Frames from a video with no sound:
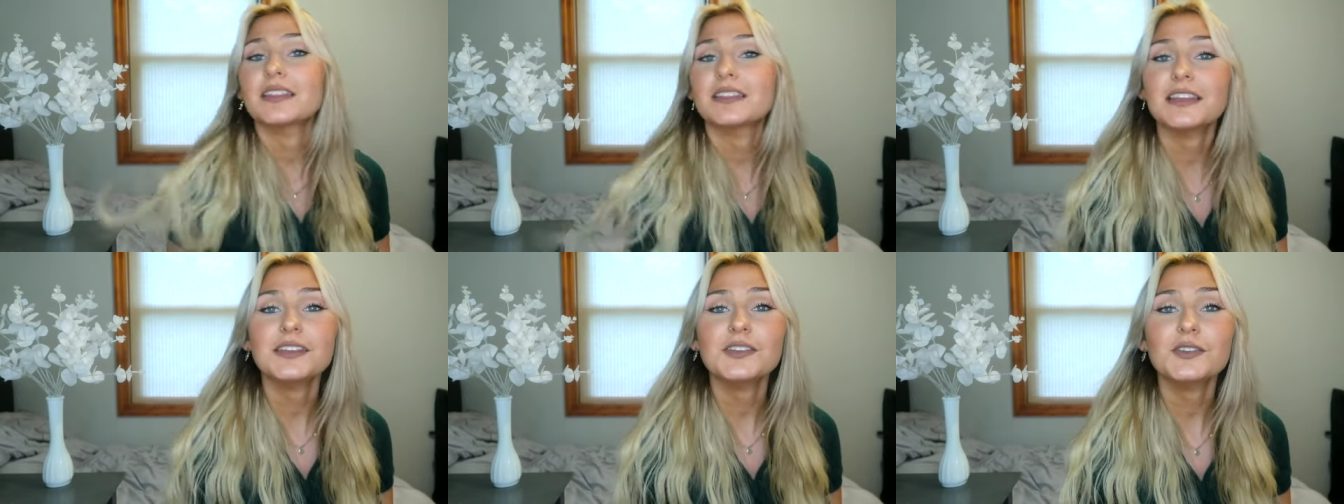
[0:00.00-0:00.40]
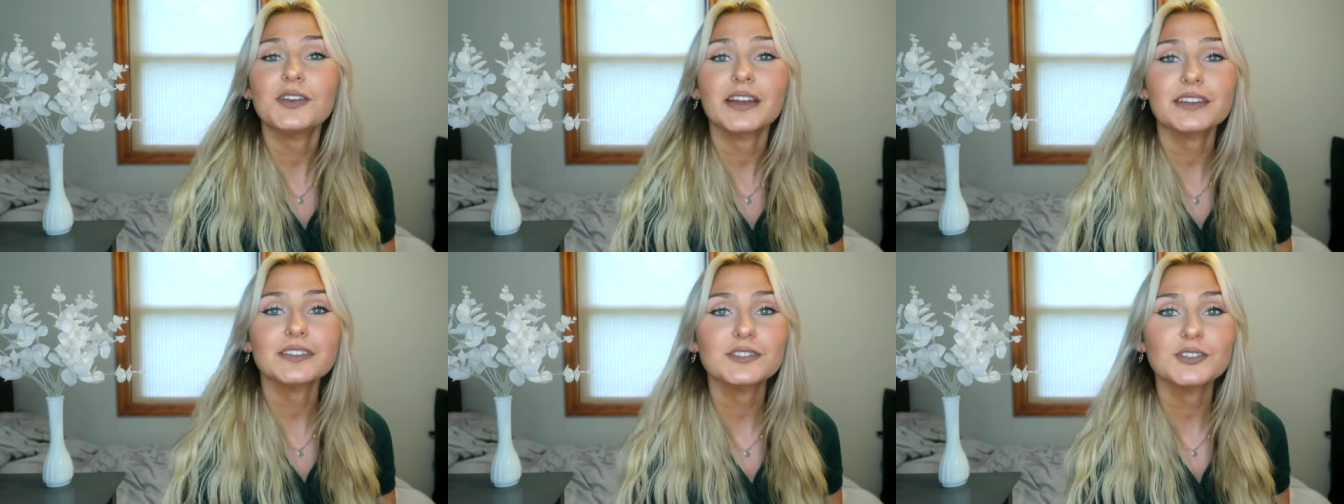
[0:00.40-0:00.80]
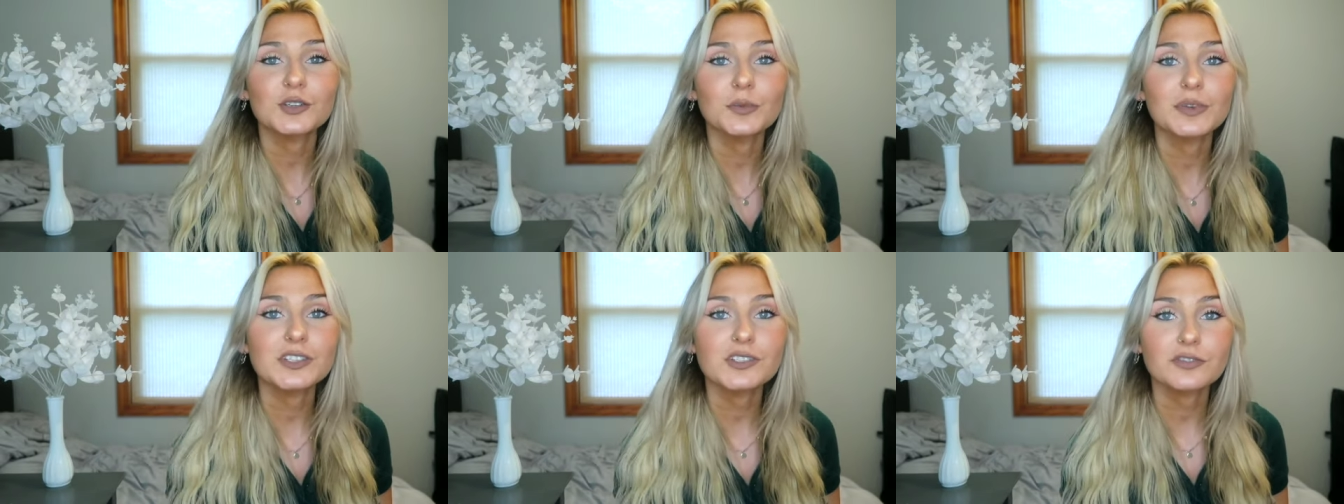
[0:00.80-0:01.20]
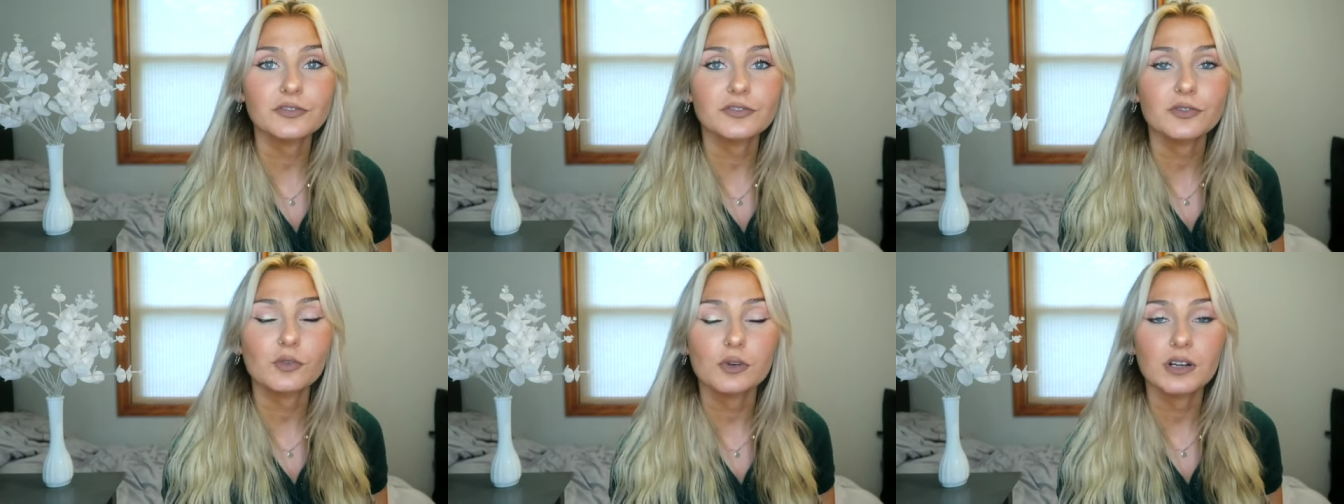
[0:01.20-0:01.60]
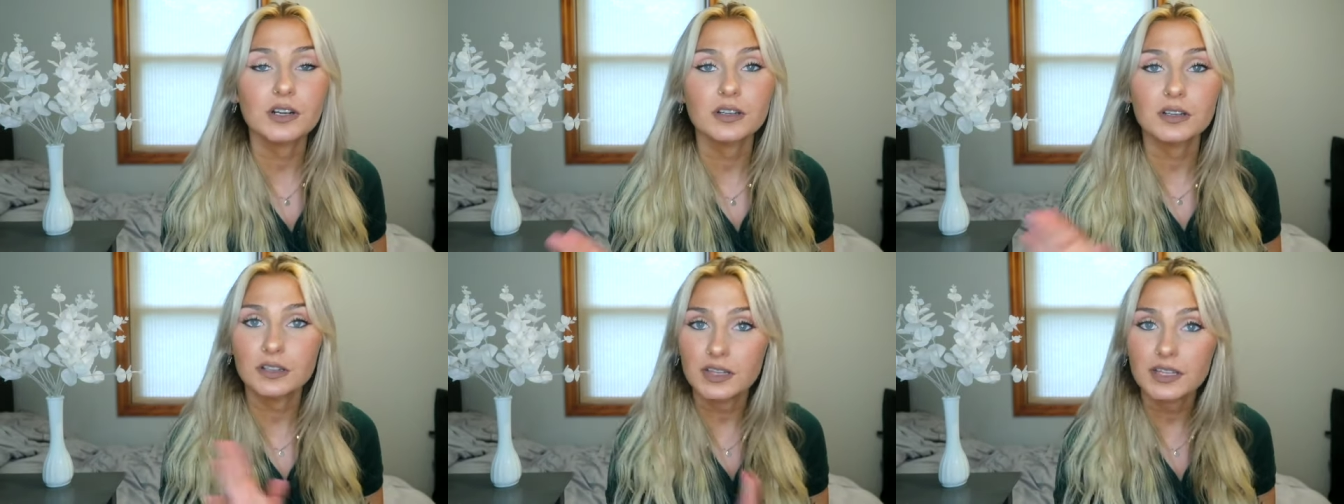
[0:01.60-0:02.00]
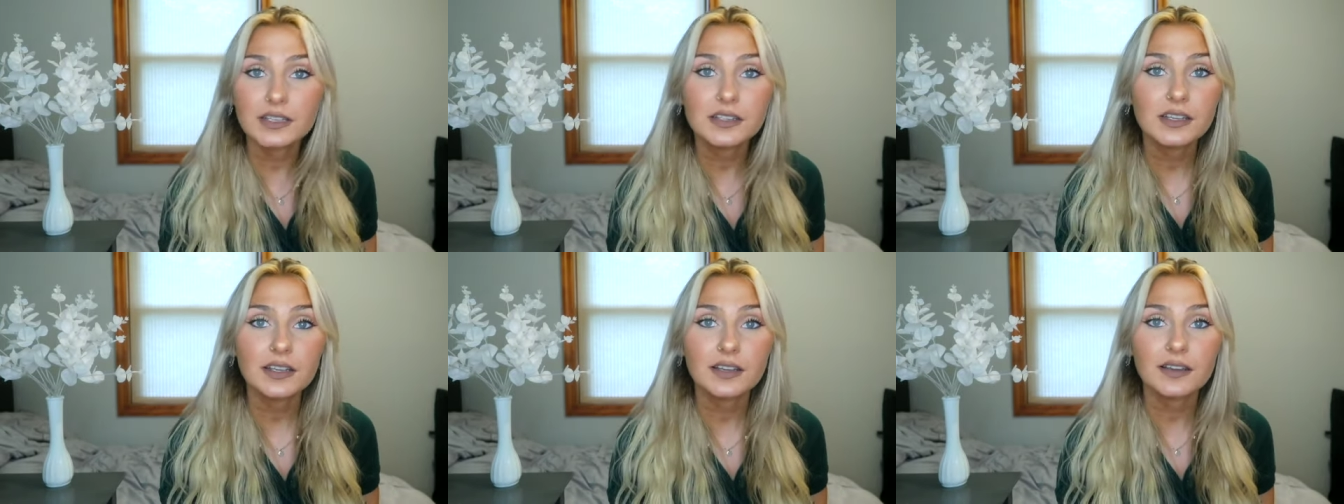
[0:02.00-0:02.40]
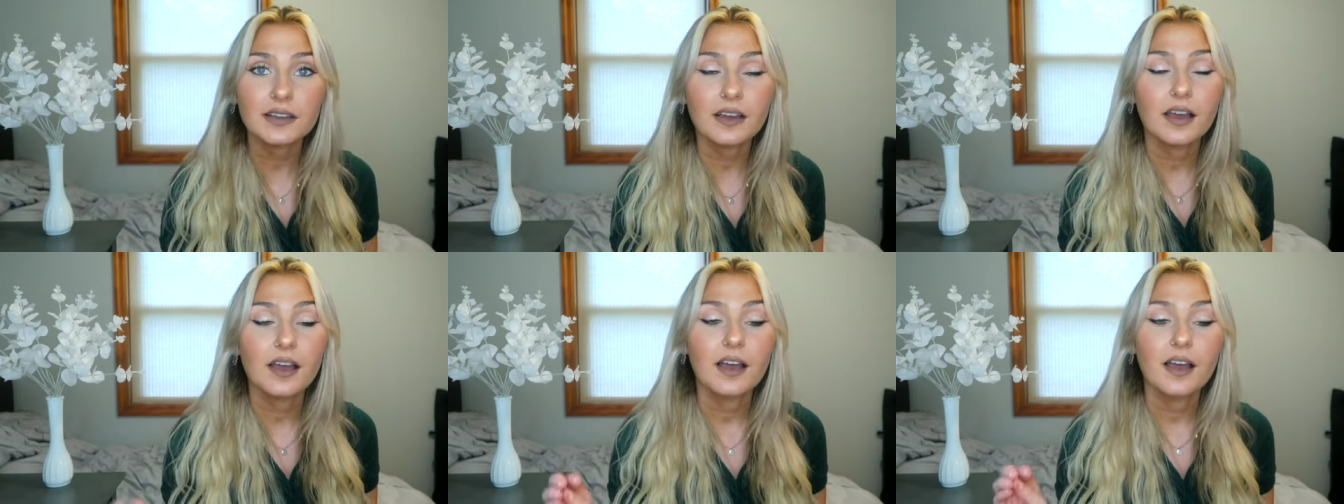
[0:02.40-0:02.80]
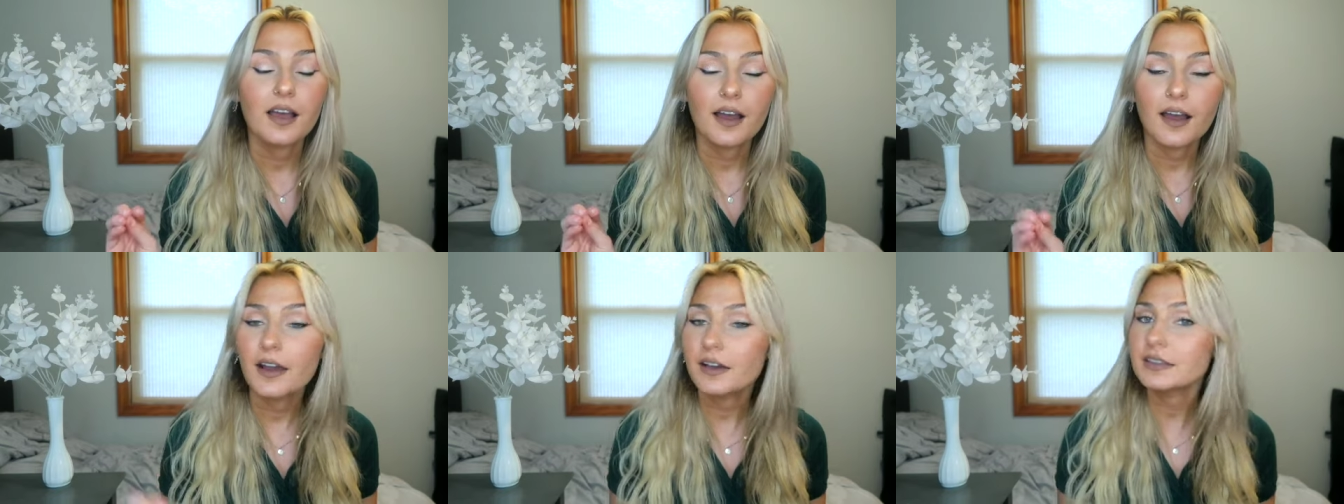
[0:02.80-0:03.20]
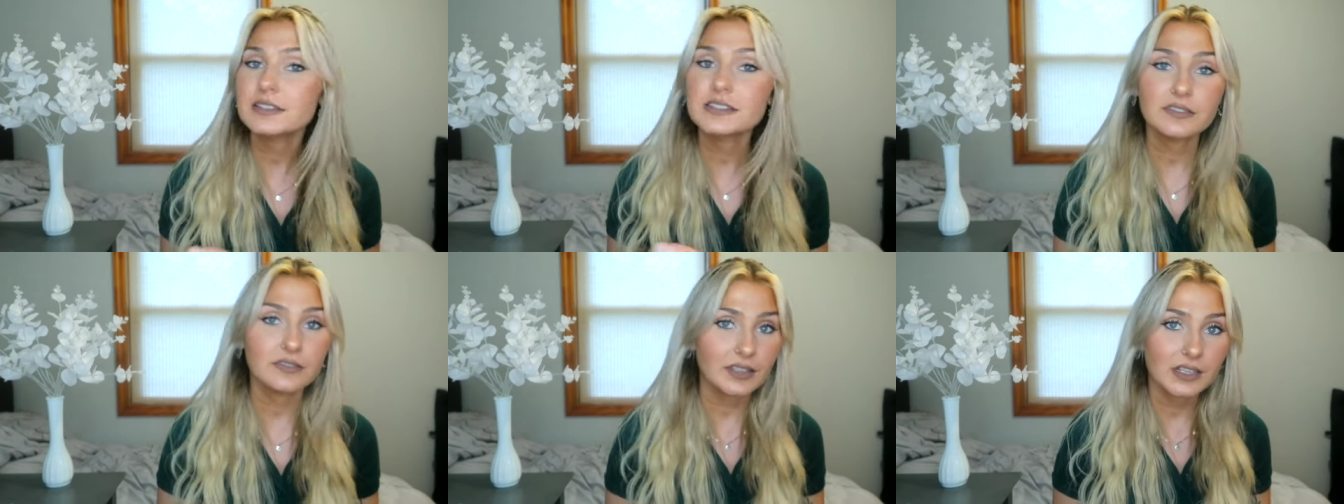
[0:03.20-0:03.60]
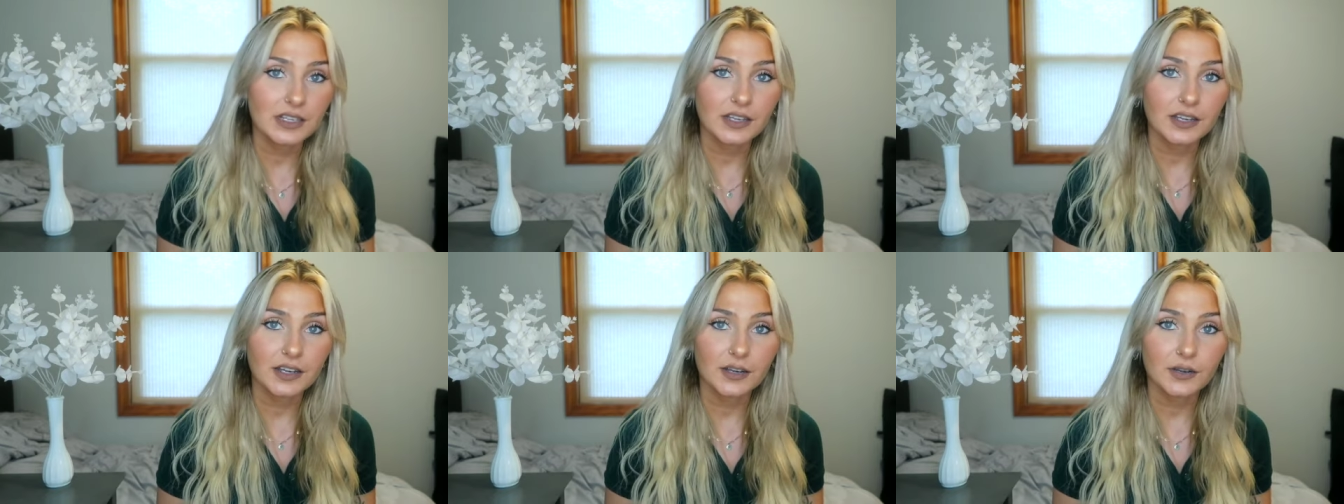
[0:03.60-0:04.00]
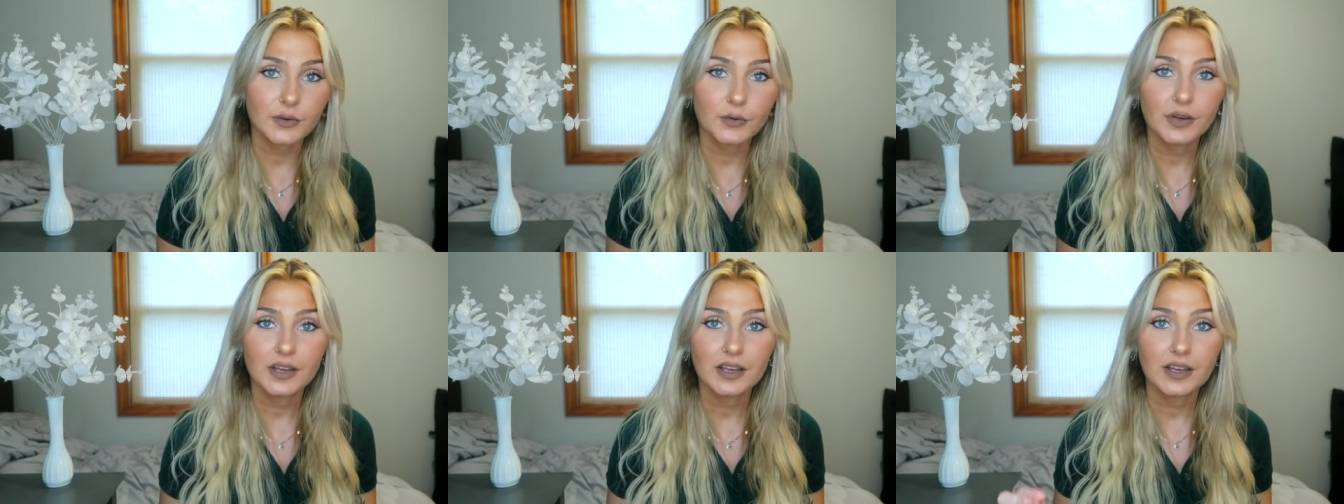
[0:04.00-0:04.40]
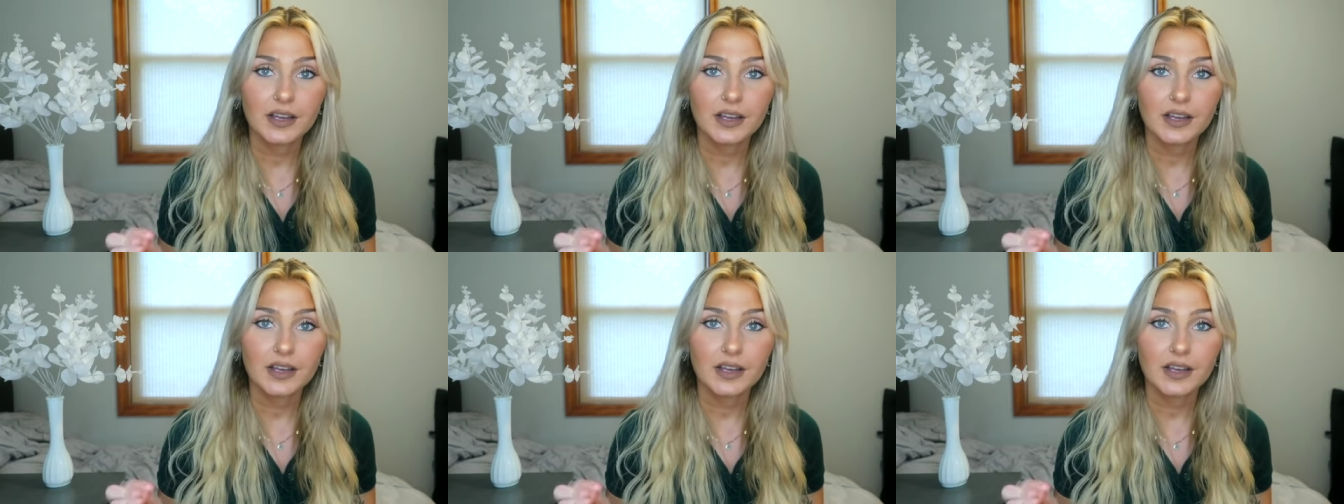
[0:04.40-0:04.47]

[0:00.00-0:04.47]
Thank you guys so much for clicking on this video.